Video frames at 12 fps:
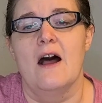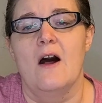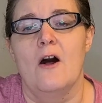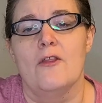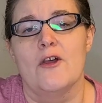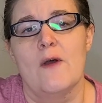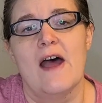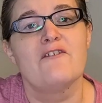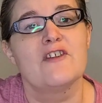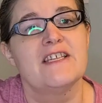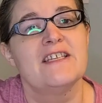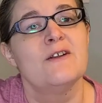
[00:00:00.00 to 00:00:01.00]
Although
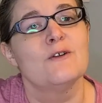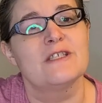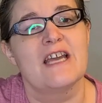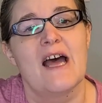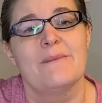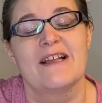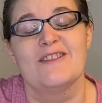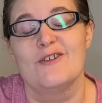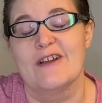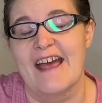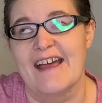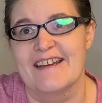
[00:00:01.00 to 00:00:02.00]
every single time I
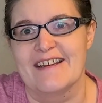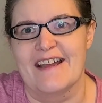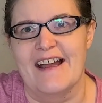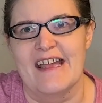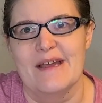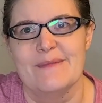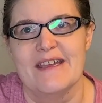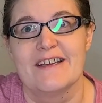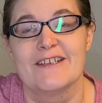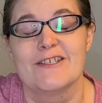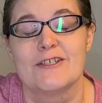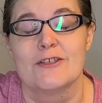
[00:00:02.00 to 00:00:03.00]
look at it, I am
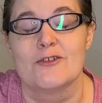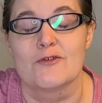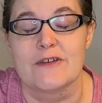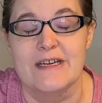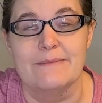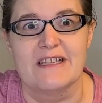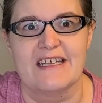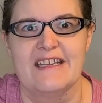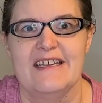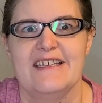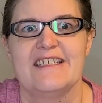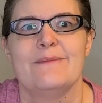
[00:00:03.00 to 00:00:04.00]
extremely
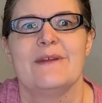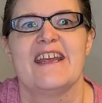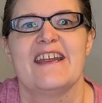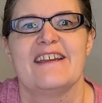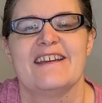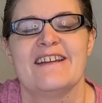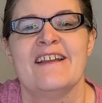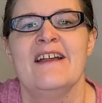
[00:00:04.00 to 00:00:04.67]
intimidated,